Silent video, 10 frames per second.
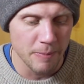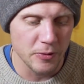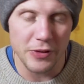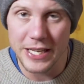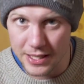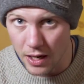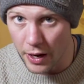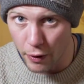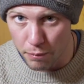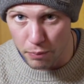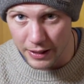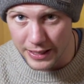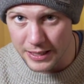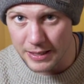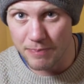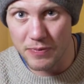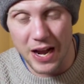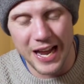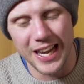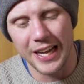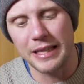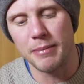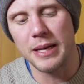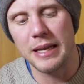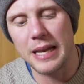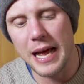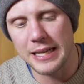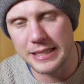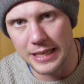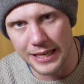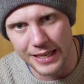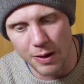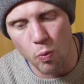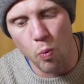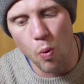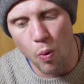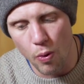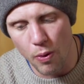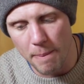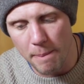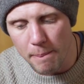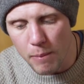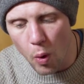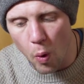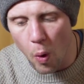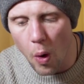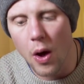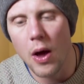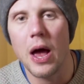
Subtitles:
So these started off brilliant. I like them less as I wore them more.